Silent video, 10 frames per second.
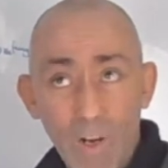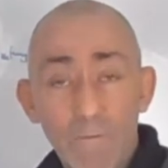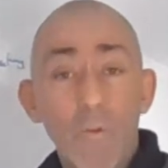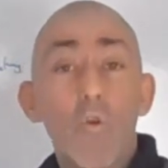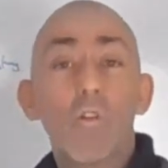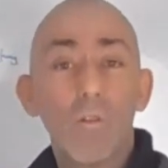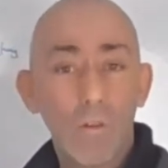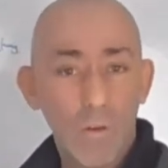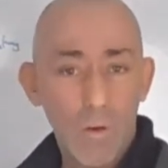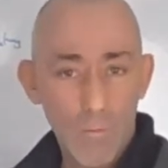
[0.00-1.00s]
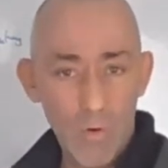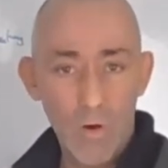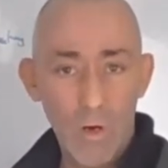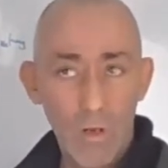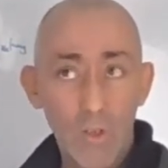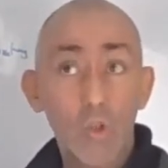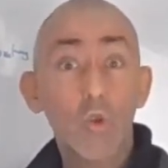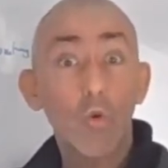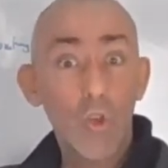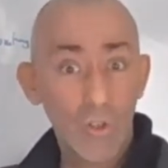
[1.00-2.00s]
vocal or more
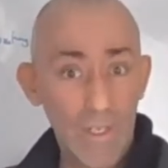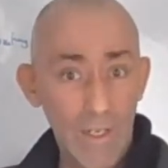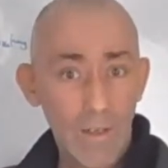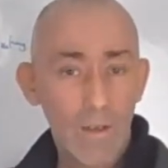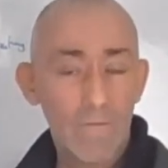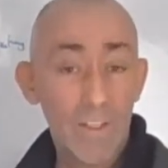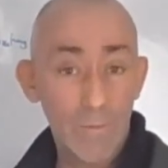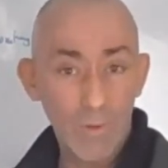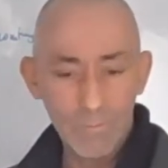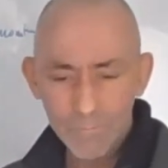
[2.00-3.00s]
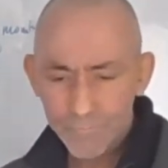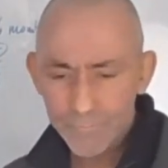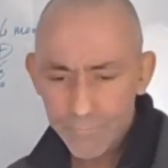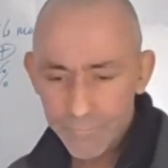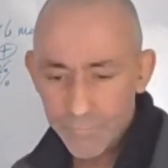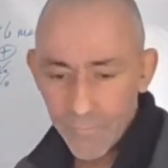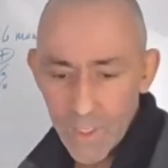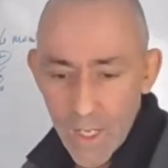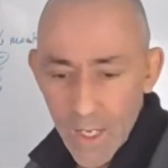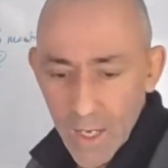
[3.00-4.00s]
socially visible.
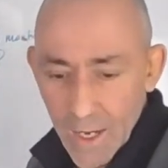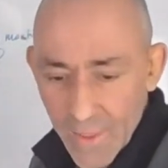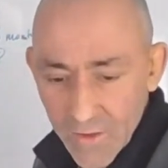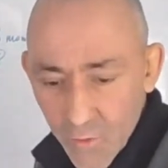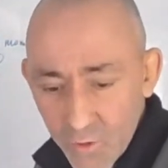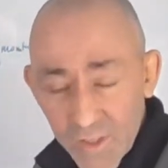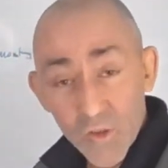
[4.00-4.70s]
And those are